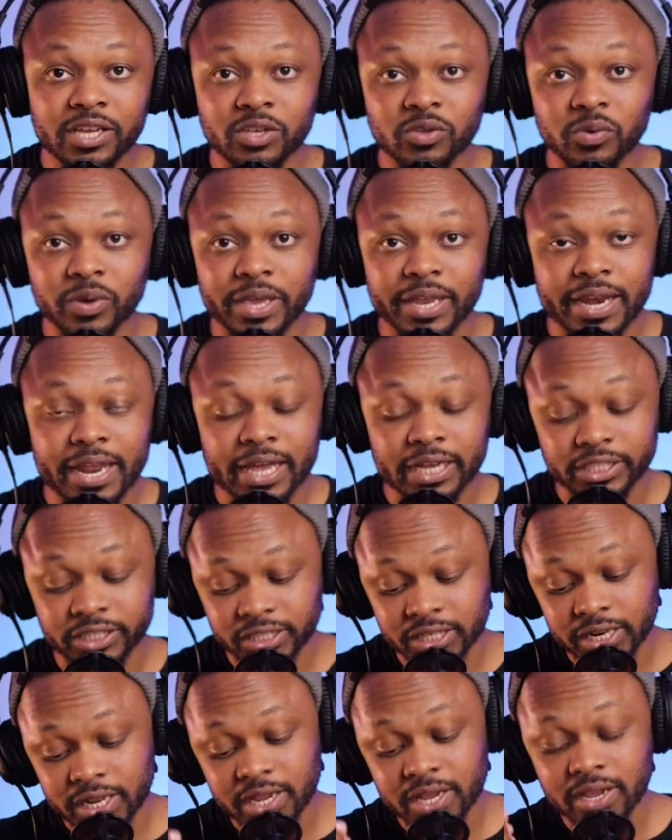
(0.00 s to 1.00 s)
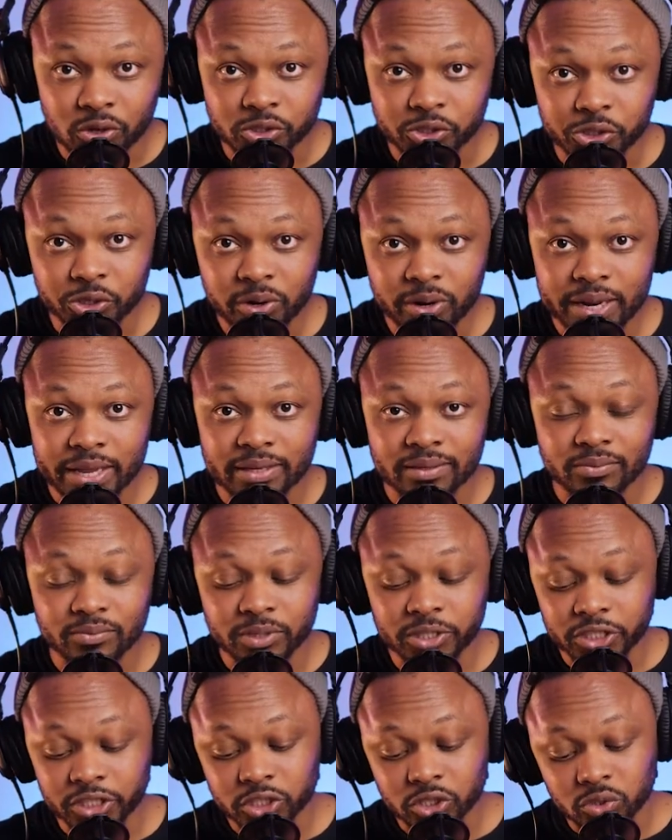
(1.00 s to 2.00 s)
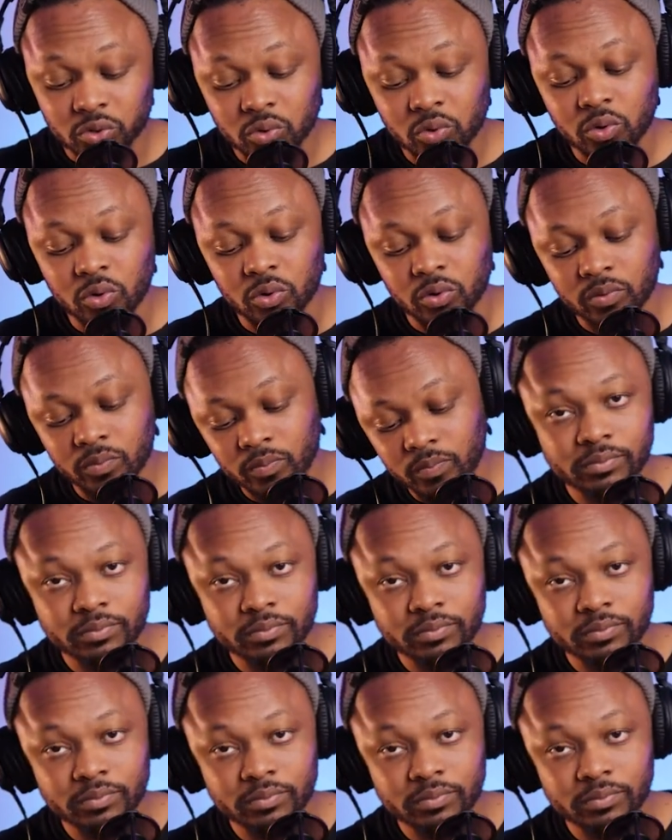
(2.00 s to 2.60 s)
you can actually control it which is cool